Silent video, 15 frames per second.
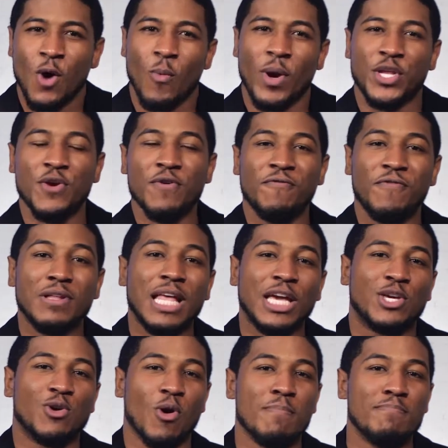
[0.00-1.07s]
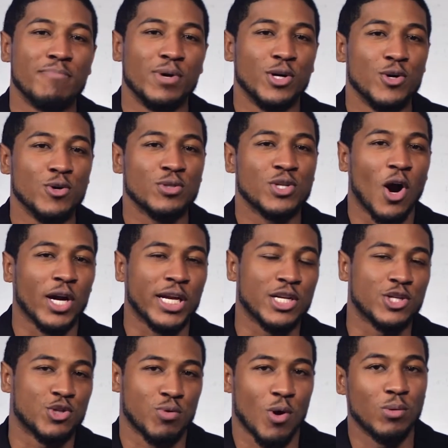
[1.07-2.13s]
When you feel like your moods are
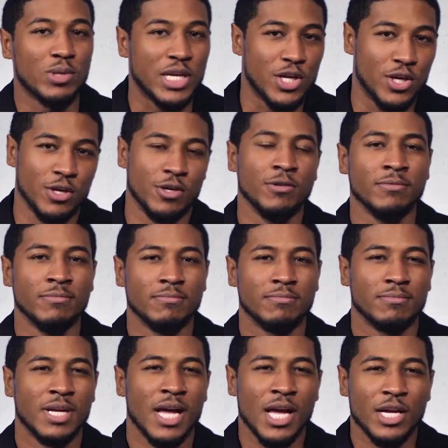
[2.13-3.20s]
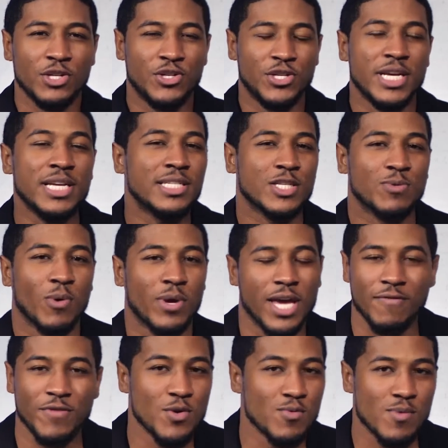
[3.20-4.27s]
controlling you, Jesus will give you